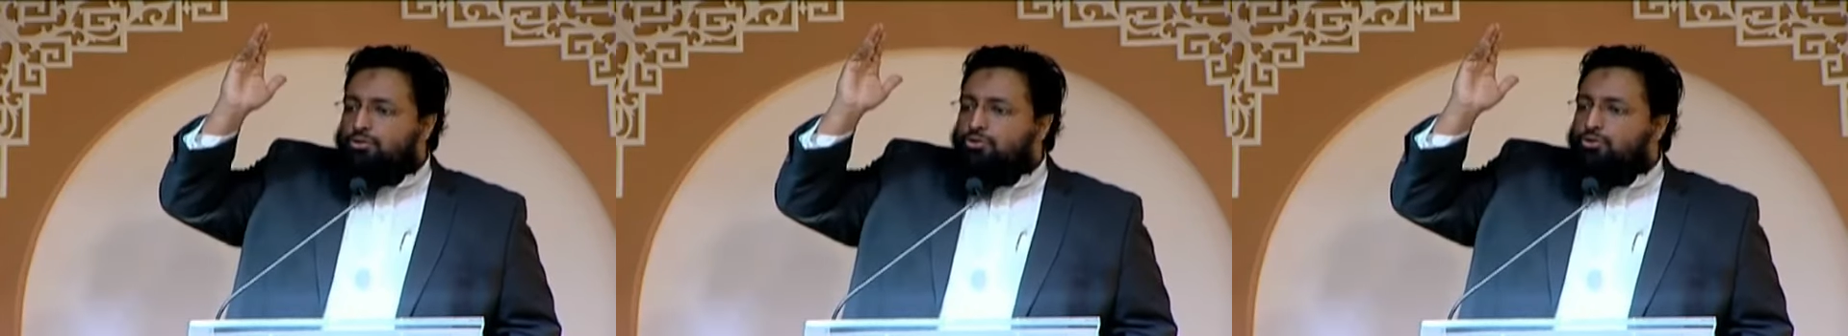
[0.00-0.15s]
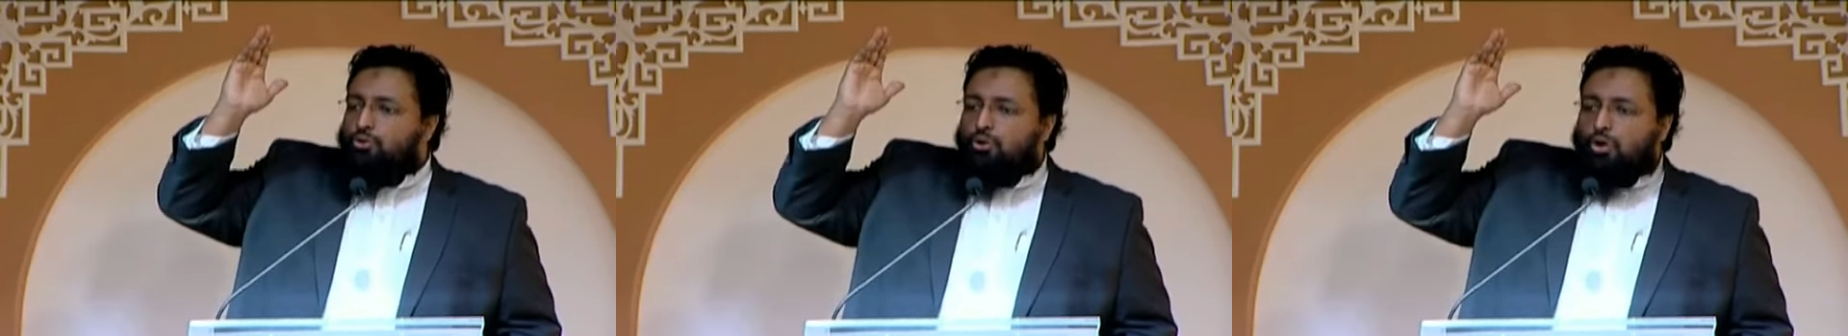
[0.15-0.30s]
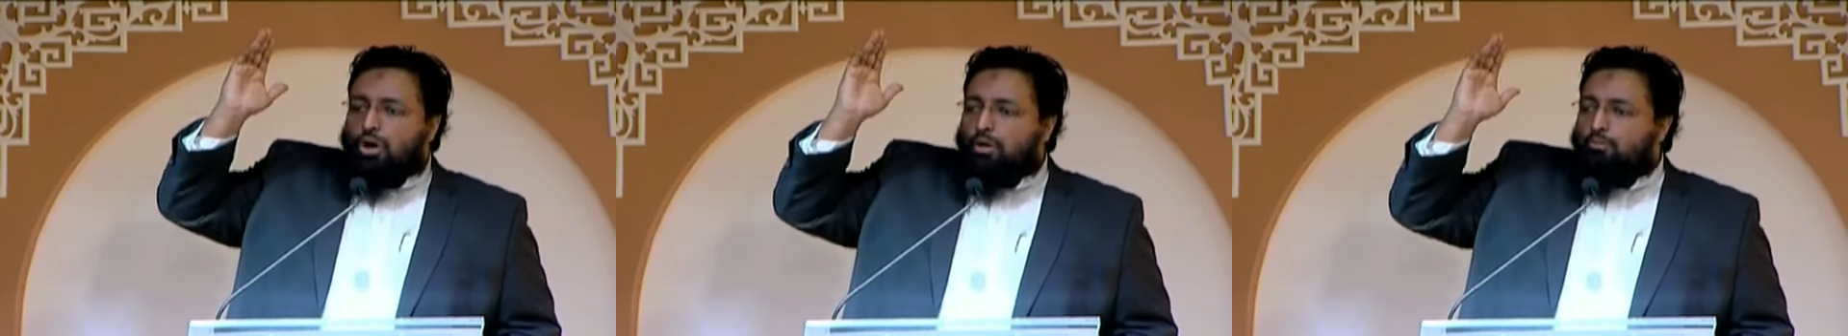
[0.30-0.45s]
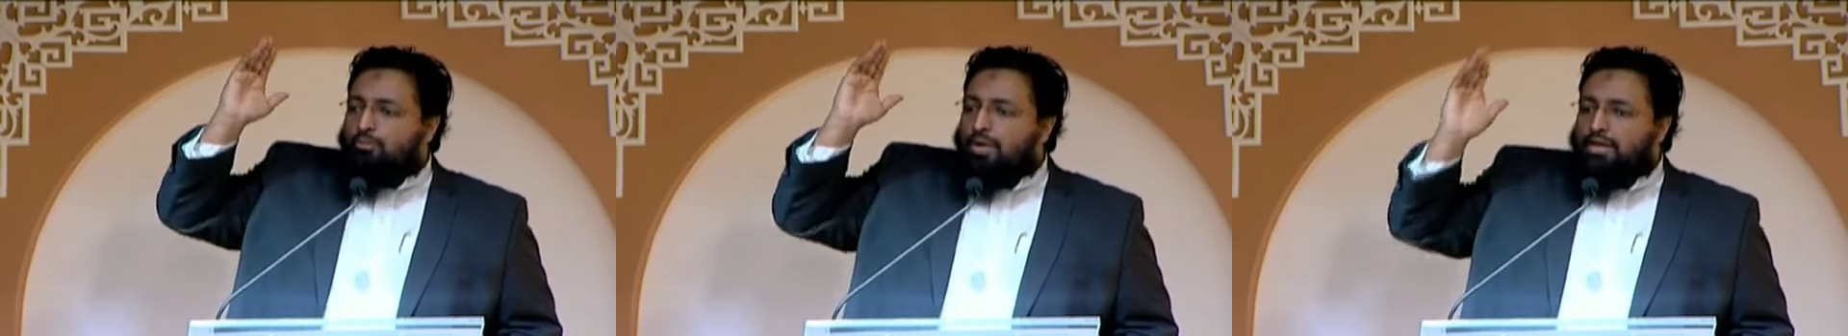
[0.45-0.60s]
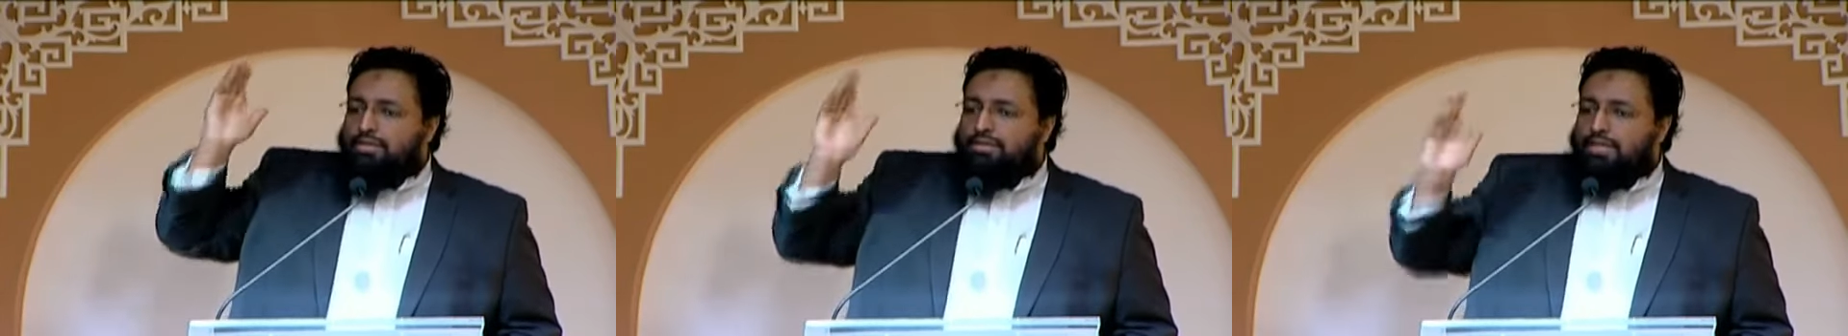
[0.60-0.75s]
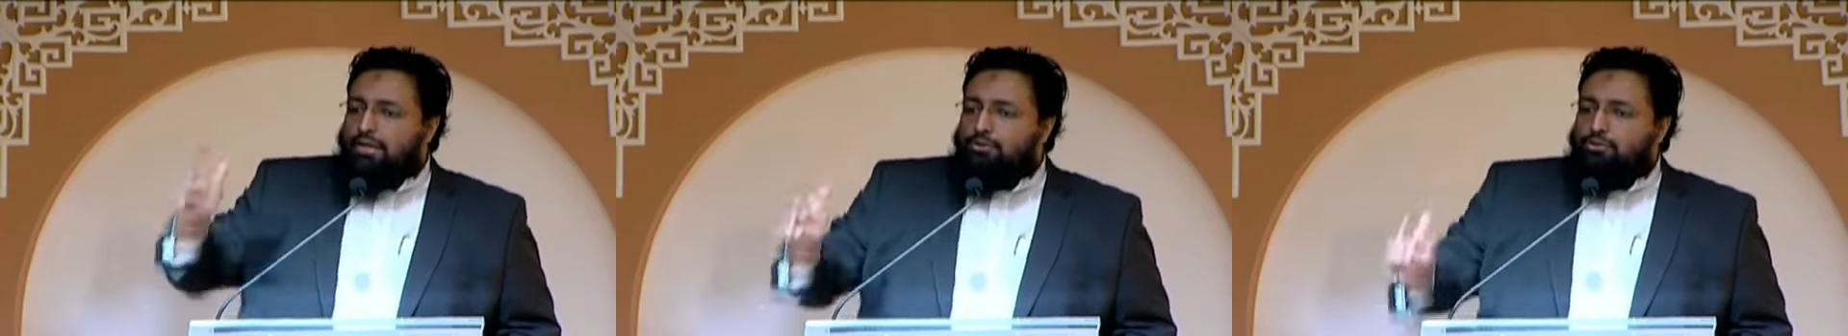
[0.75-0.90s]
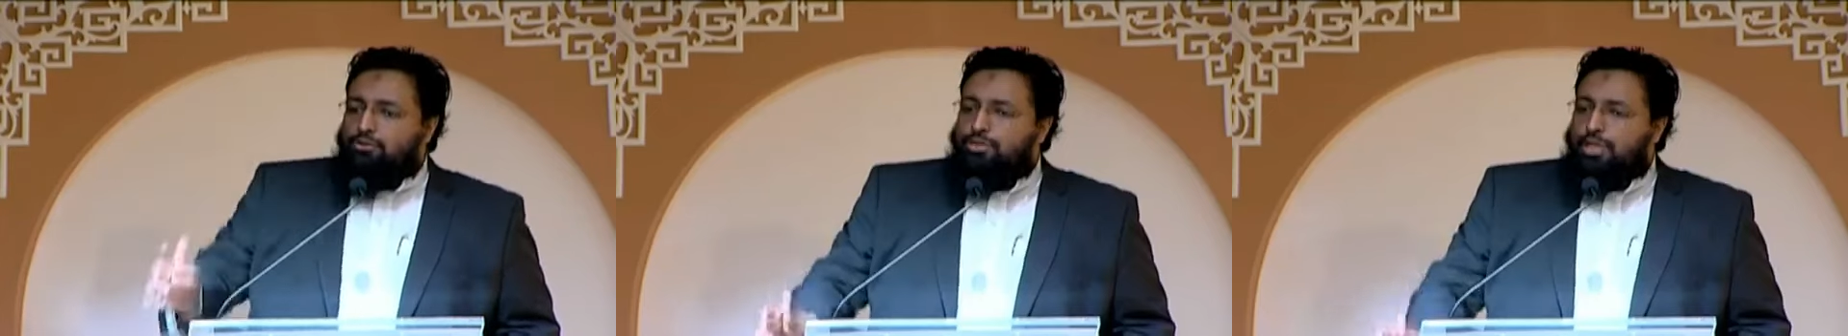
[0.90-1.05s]
do all my
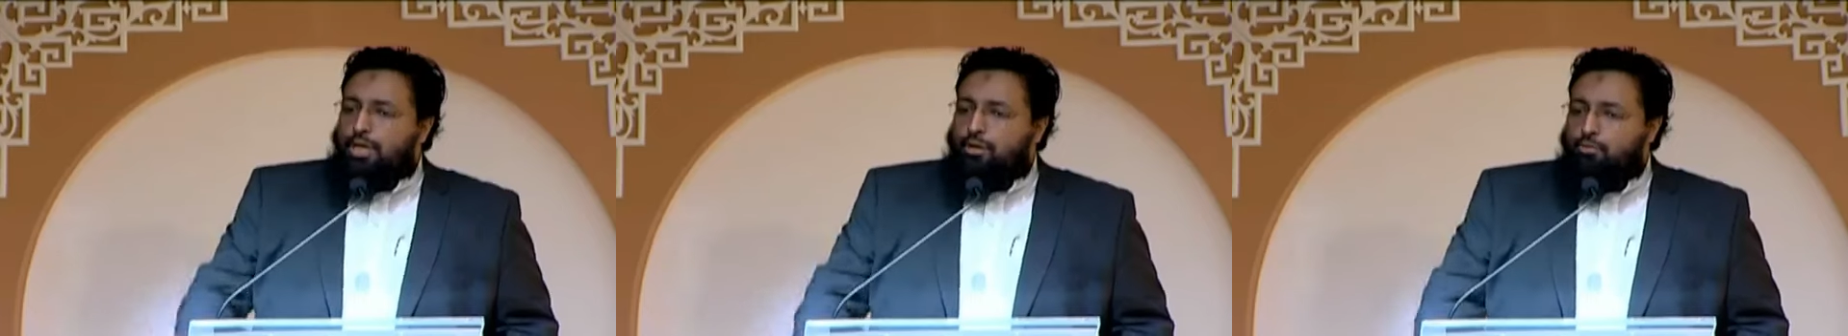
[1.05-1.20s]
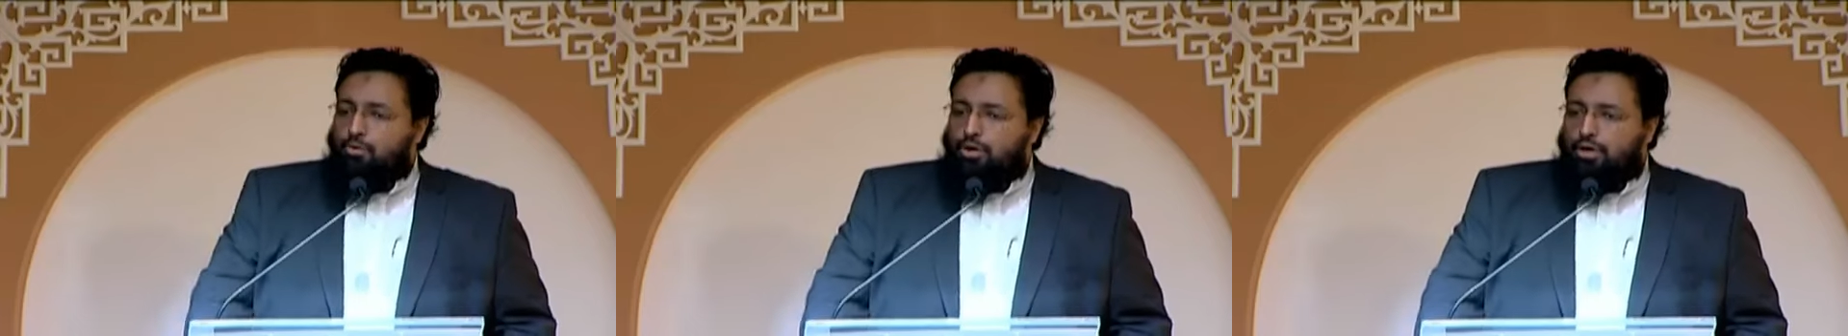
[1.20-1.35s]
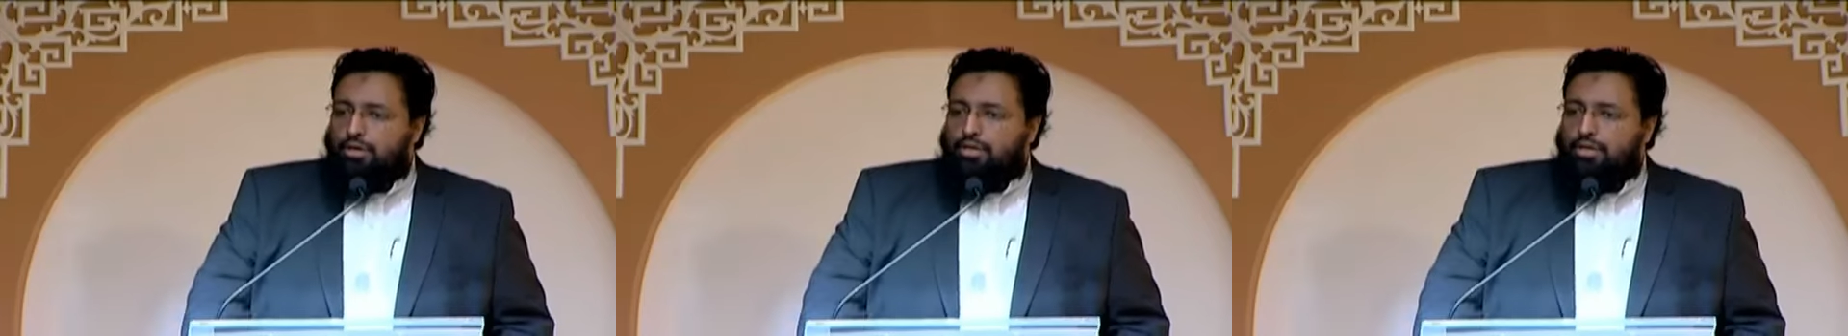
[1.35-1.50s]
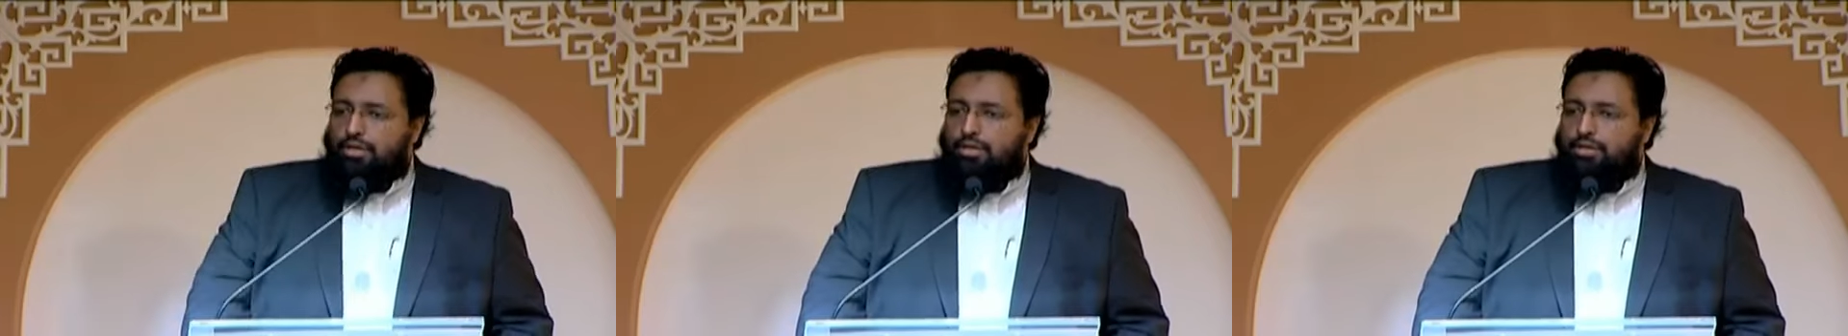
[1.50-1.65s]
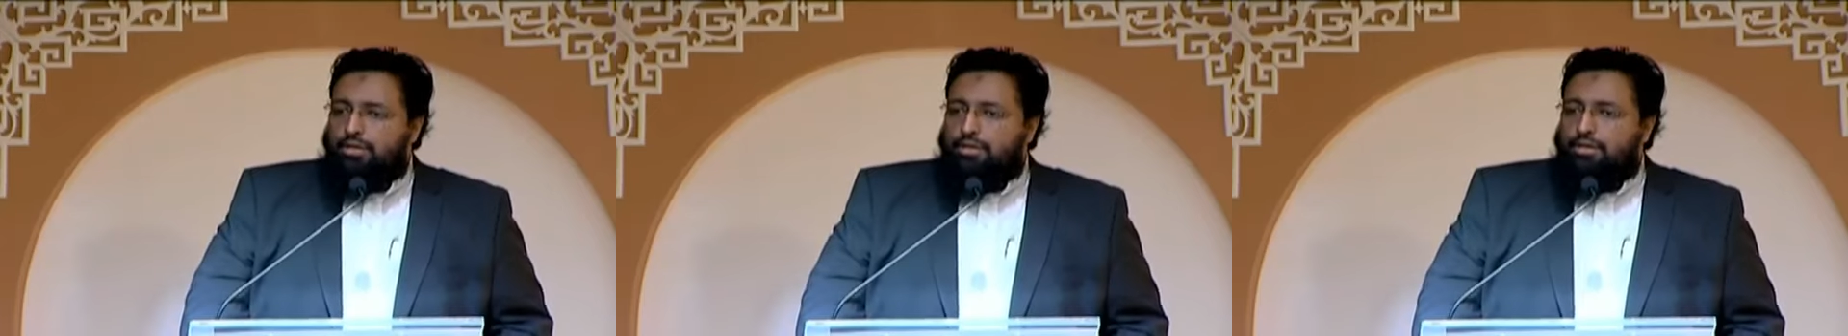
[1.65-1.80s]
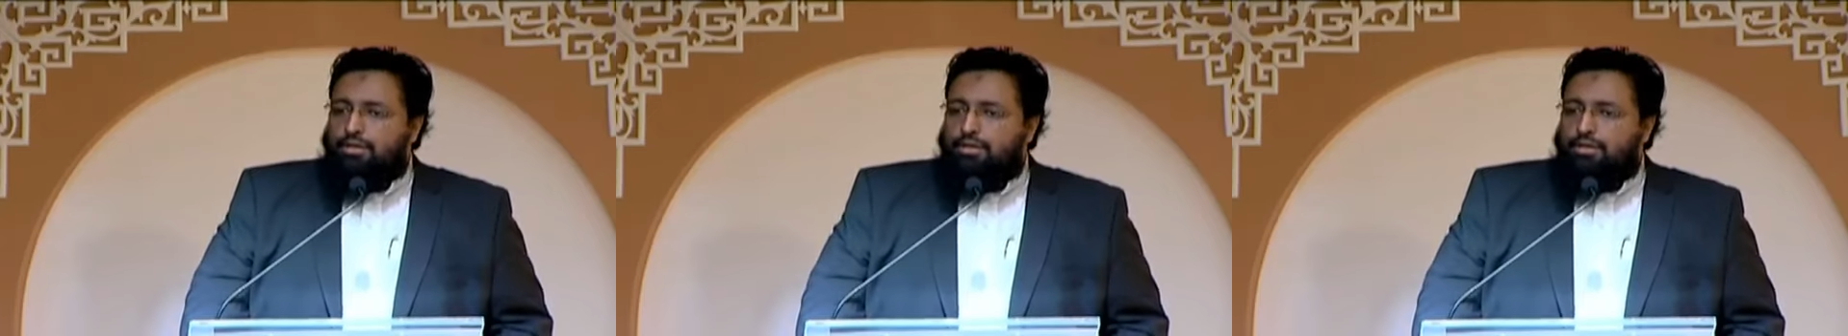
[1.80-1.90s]
day-to-day work.